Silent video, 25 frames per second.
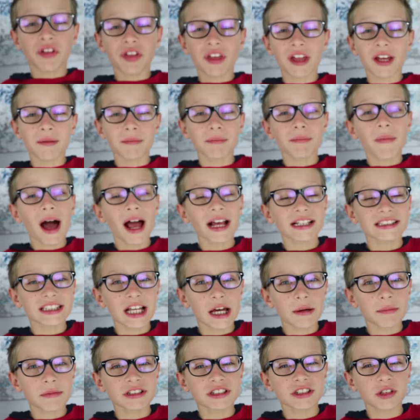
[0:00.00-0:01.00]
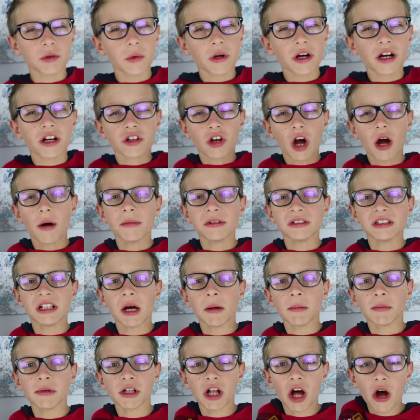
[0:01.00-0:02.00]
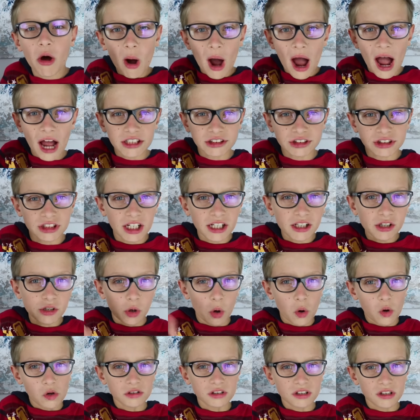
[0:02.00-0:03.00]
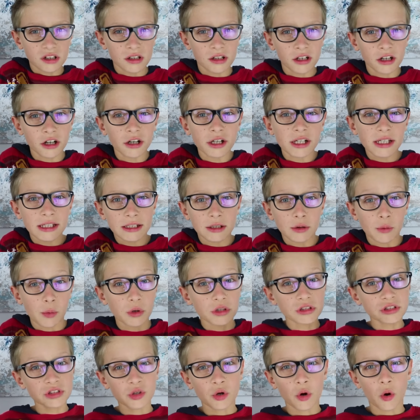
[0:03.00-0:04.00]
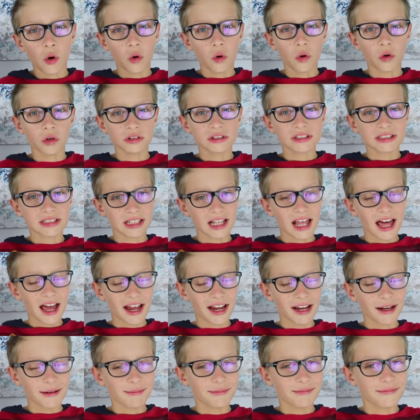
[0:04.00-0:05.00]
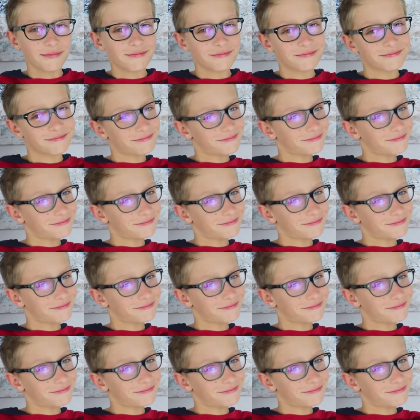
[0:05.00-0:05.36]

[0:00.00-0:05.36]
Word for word: you think my slime is the winner, comment down below, hashtag gold glitter equals gold slime.